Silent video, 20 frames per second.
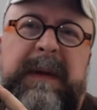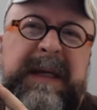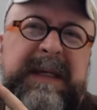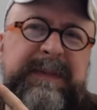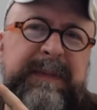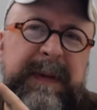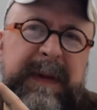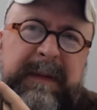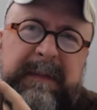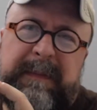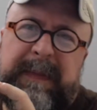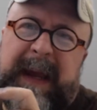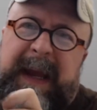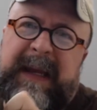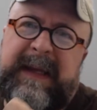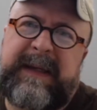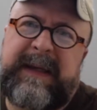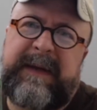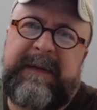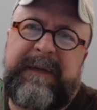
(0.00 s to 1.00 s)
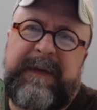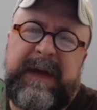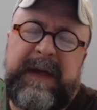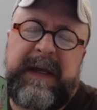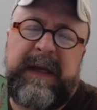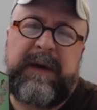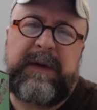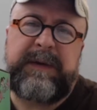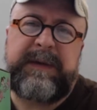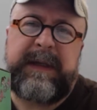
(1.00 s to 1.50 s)
he's been painting for
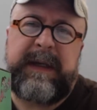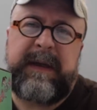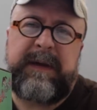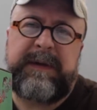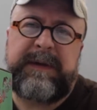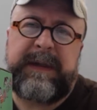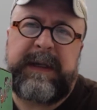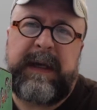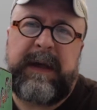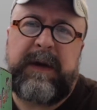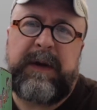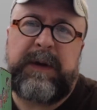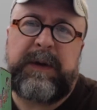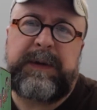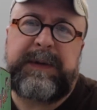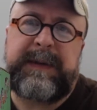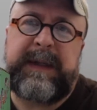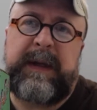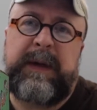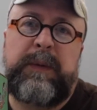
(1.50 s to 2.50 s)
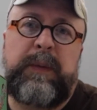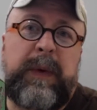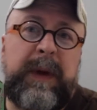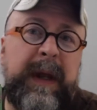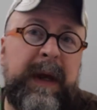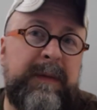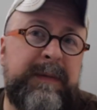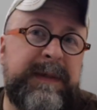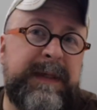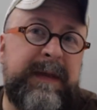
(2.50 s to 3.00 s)
years and years and years, and when
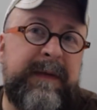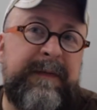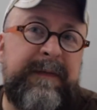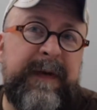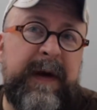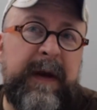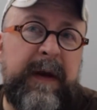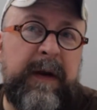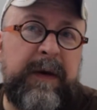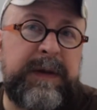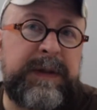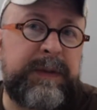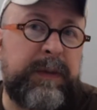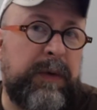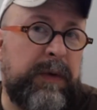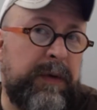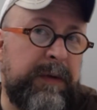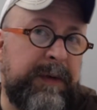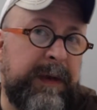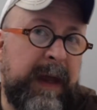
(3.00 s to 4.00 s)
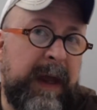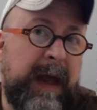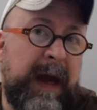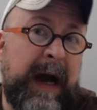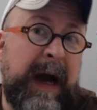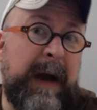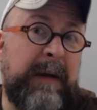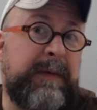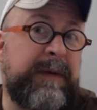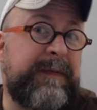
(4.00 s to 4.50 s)
I was in the fine arts world,
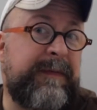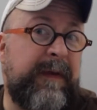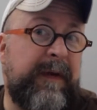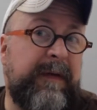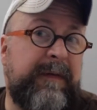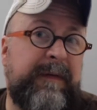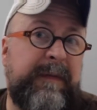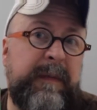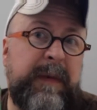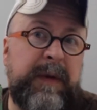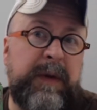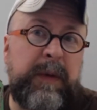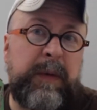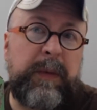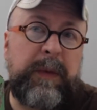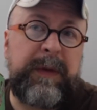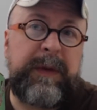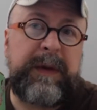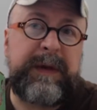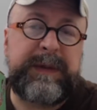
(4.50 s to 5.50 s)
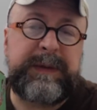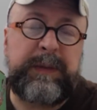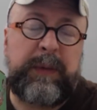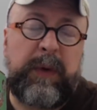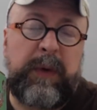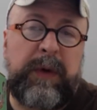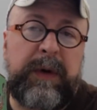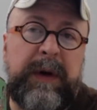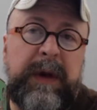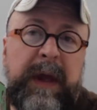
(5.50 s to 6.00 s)
I was very familiar with his
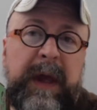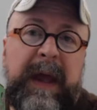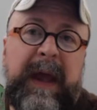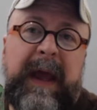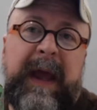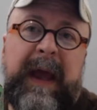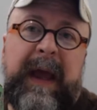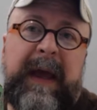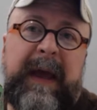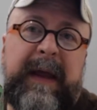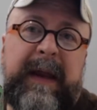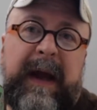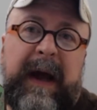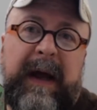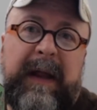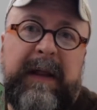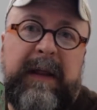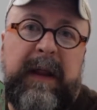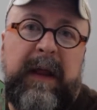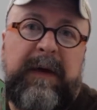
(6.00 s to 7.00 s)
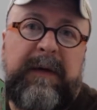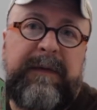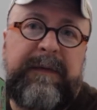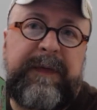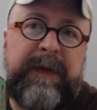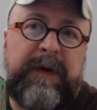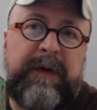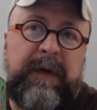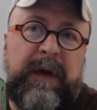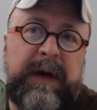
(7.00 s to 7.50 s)
work, and I love
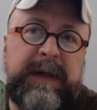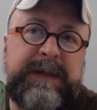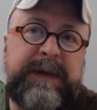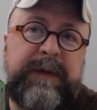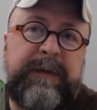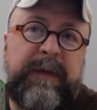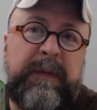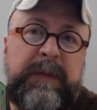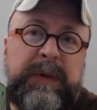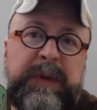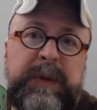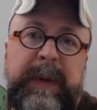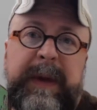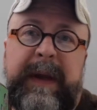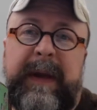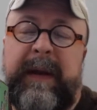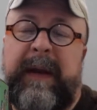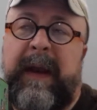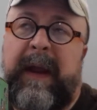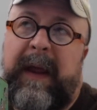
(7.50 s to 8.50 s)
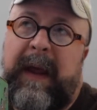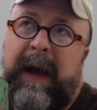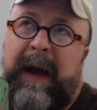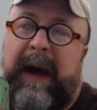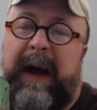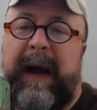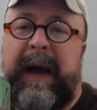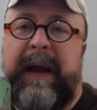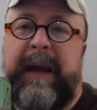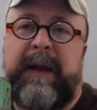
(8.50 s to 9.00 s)
the crossover between
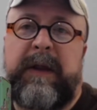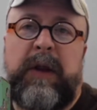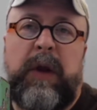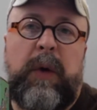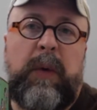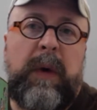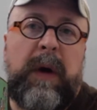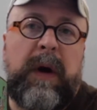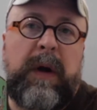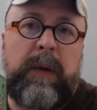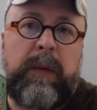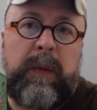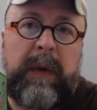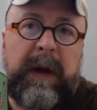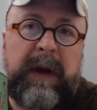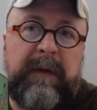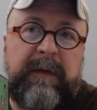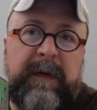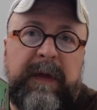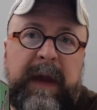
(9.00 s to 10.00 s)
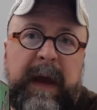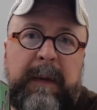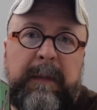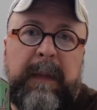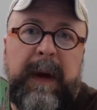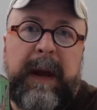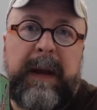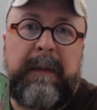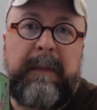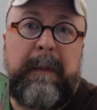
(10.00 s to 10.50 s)
high and low art, whatever that
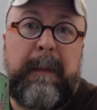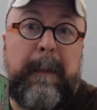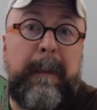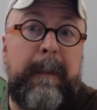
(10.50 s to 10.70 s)
might